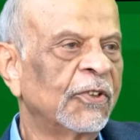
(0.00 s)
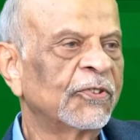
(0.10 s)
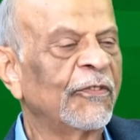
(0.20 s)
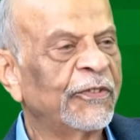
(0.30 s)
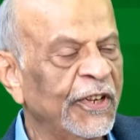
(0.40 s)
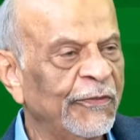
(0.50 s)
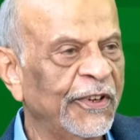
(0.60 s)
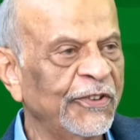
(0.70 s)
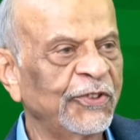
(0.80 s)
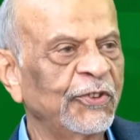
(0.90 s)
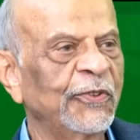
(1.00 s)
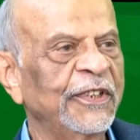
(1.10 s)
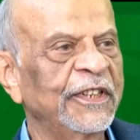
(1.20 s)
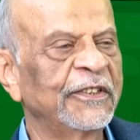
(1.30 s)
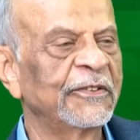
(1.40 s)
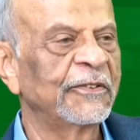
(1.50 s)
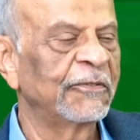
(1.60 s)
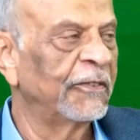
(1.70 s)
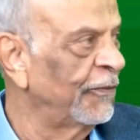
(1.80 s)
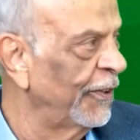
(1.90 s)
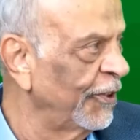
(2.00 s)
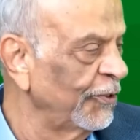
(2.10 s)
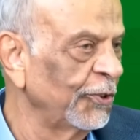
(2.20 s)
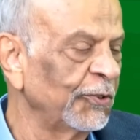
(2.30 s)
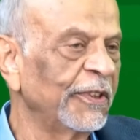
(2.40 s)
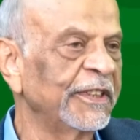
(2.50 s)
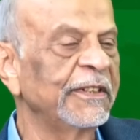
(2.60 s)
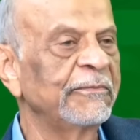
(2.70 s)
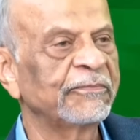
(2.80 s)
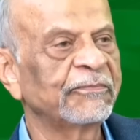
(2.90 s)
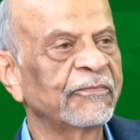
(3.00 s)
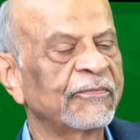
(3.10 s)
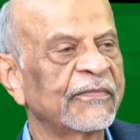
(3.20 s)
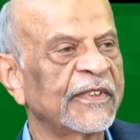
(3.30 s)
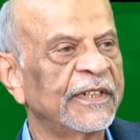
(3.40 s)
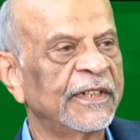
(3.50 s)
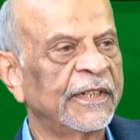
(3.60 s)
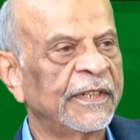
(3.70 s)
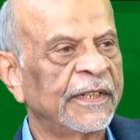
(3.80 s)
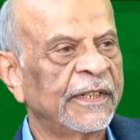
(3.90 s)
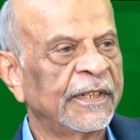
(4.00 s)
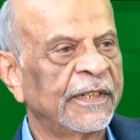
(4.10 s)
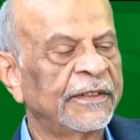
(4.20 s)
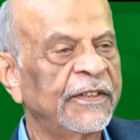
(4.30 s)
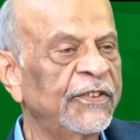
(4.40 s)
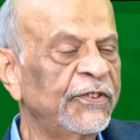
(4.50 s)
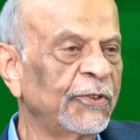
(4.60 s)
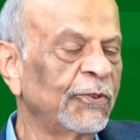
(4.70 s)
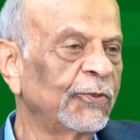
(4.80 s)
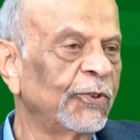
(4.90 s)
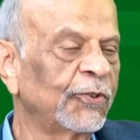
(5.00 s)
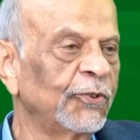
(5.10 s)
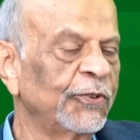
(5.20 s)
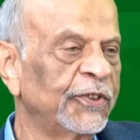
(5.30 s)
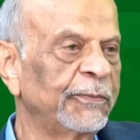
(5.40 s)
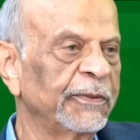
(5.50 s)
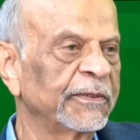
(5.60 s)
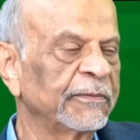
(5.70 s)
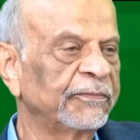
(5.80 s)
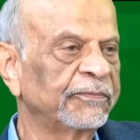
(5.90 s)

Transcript: So Africa Federation was working, World Federation was working, and the decision was what to do with the people.